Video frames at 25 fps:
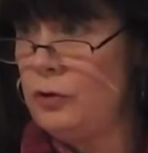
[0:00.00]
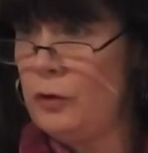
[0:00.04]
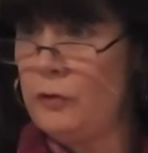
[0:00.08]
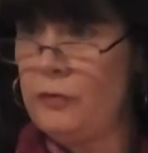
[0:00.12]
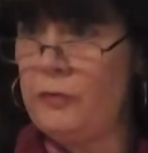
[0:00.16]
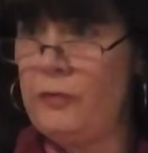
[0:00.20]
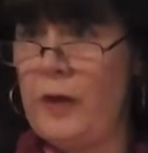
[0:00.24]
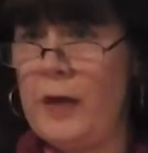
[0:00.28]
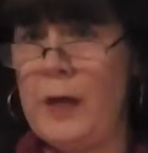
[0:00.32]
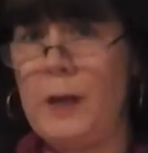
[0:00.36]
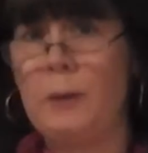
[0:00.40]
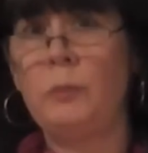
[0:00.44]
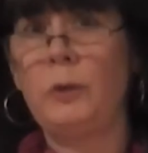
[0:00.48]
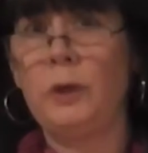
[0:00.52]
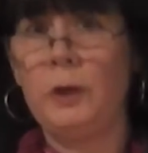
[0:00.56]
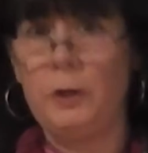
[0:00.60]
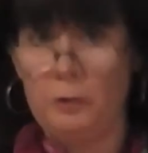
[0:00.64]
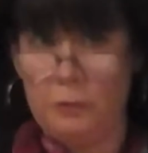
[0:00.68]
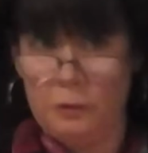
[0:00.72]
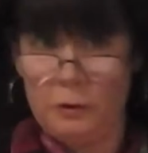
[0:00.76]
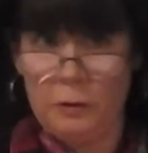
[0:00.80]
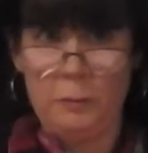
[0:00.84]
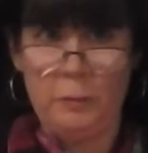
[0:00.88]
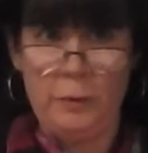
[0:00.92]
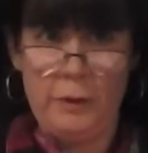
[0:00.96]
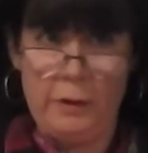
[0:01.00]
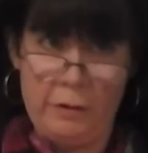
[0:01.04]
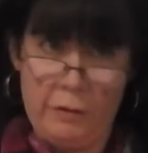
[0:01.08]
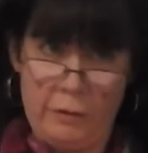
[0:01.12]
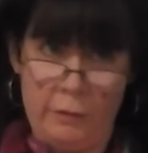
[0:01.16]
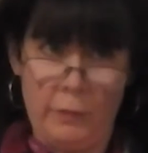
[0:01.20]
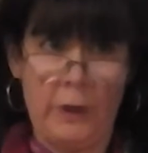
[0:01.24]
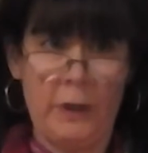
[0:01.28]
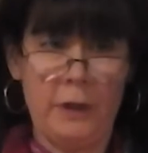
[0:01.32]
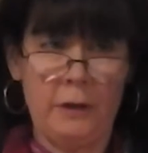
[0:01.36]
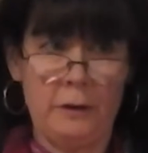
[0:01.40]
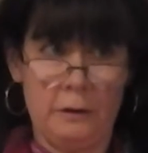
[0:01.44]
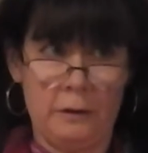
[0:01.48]
your family could be
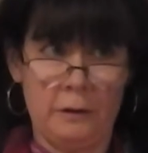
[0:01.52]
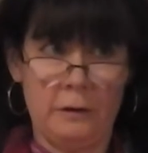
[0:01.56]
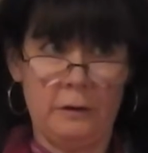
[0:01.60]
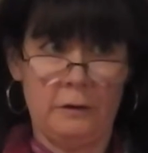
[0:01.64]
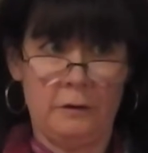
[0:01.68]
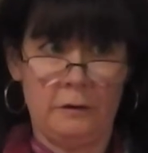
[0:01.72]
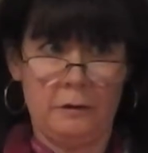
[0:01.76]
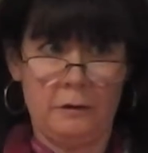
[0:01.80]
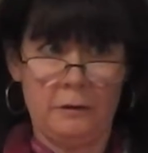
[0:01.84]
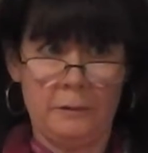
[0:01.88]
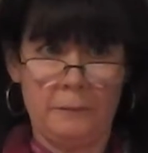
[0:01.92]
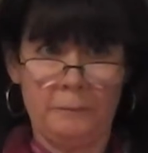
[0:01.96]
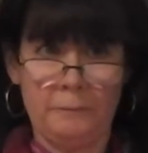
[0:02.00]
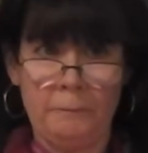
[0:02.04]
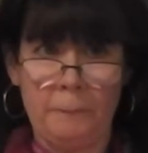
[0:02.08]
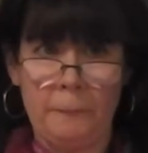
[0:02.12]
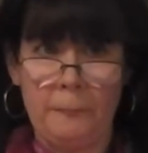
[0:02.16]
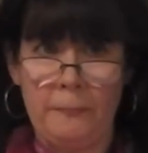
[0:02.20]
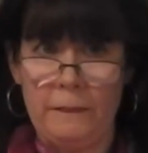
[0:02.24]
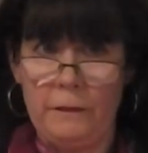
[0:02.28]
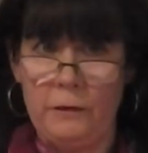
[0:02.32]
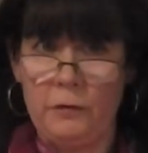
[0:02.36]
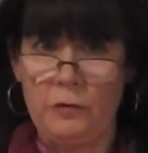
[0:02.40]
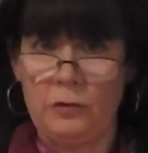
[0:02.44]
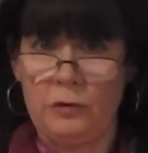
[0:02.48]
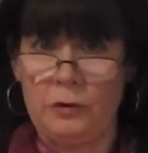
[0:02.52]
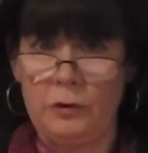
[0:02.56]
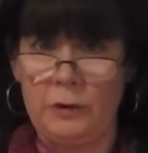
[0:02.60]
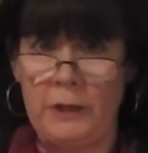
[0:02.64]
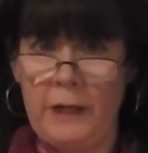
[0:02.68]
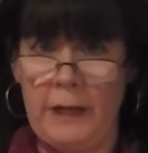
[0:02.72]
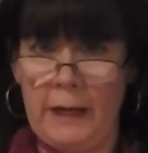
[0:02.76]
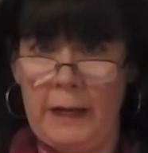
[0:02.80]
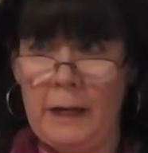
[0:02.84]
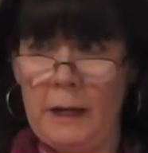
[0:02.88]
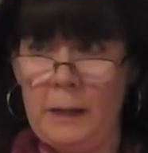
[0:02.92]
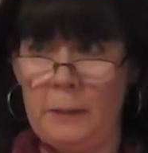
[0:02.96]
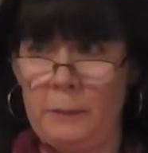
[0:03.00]
threatened. This could
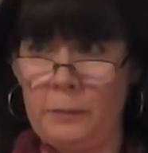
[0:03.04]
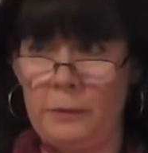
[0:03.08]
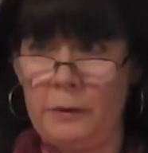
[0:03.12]
happen.